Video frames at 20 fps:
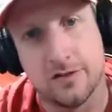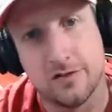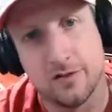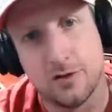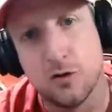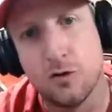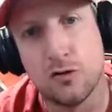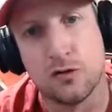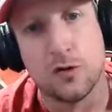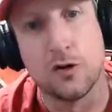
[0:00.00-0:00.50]

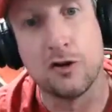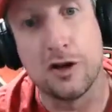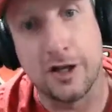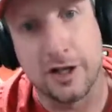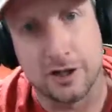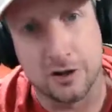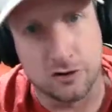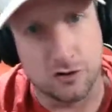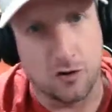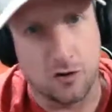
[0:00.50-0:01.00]
Who's really in
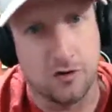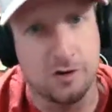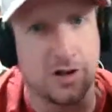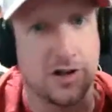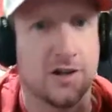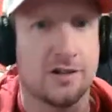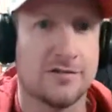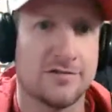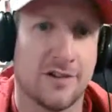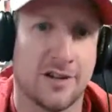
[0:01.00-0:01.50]
control
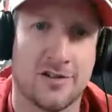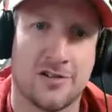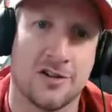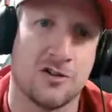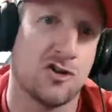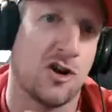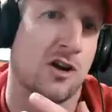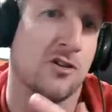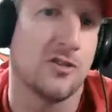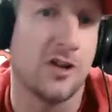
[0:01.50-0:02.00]
here? Is it
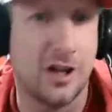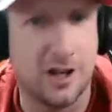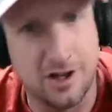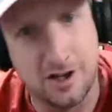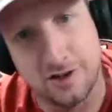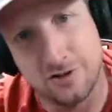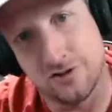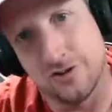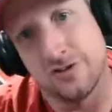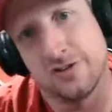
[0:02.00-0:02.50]
John
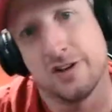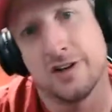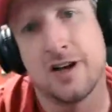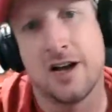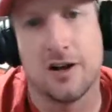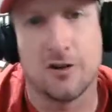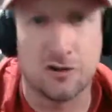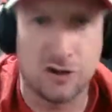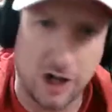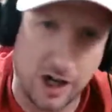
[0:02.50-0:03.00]
Lynch? Is it
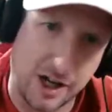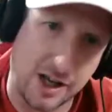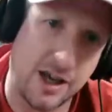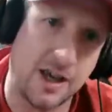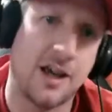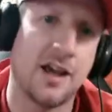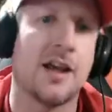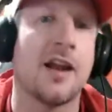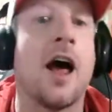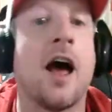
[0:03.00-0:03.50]
Kyle
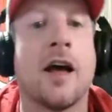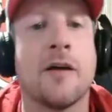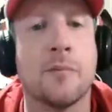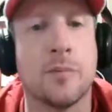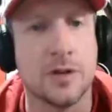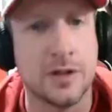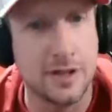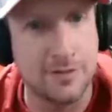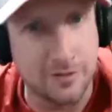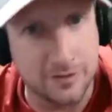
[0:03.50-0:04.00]
Shanahan? I
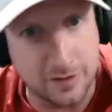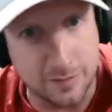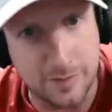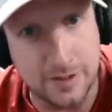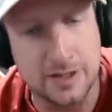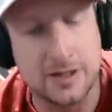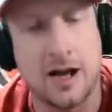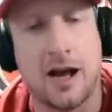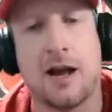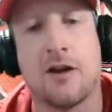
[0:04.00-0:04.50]
believe it to
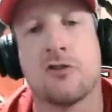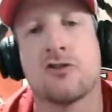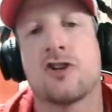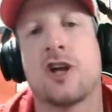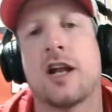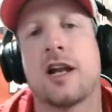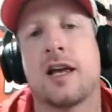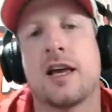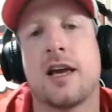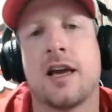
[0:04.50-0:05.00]
be Kyle
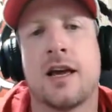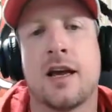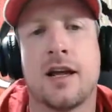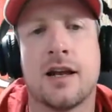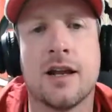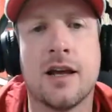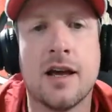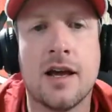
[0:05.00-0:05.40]
Shanahan.